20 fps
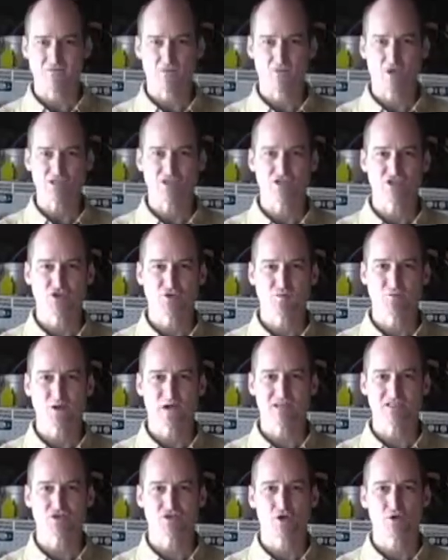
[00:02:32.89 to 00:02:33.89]
for watching New
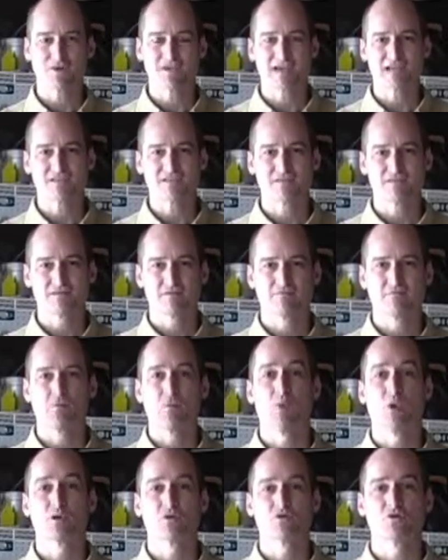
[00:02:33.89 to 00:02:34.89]
Product Showcase. For
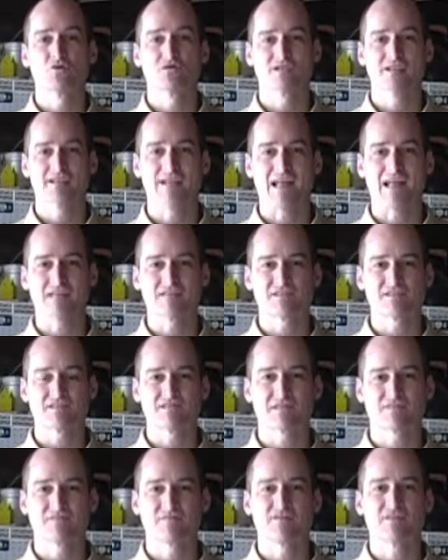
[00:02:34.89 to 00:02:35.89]
more news and
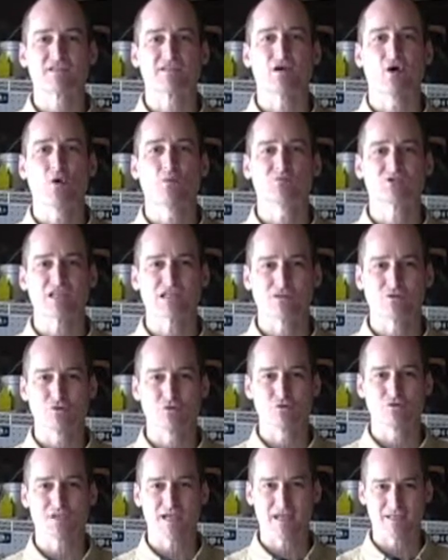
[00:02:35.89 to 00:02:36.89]
analysis, visit
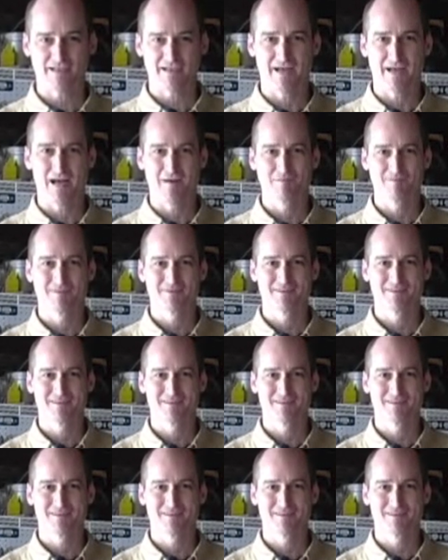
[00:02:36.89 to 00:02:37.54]
homechannelnews.com.